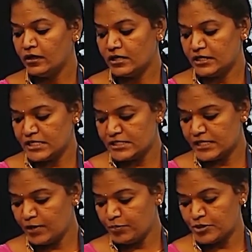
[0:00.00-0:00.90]

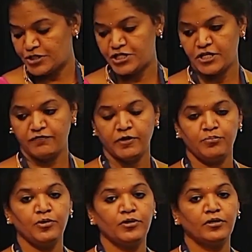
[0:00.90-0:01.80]
desired position of the
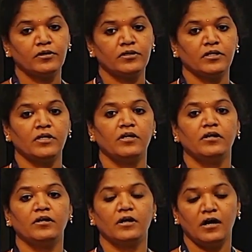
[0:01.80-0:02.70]
book
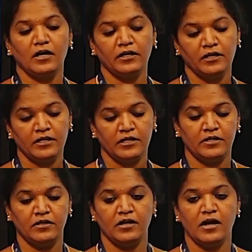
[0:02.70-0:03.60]
or
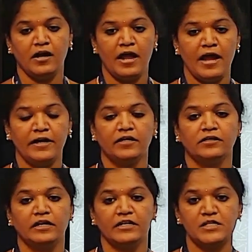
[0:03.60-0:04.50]
hand,
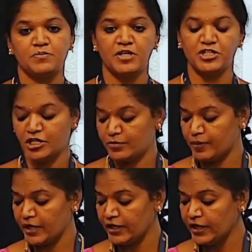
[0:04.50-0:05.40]
that is measured
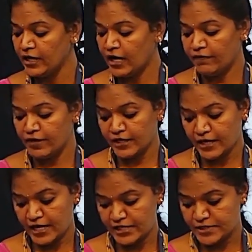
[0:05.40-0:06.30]
by our
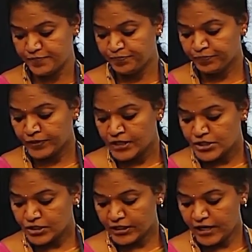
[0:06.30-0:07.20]
eyes.
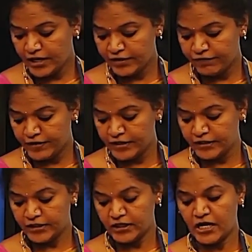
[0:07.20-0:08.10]
So, there are different
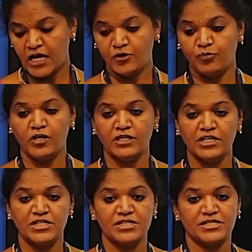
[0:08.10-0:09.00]

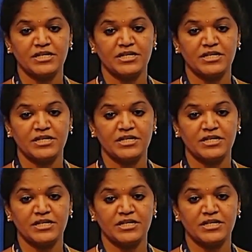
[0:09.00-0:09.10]
advantages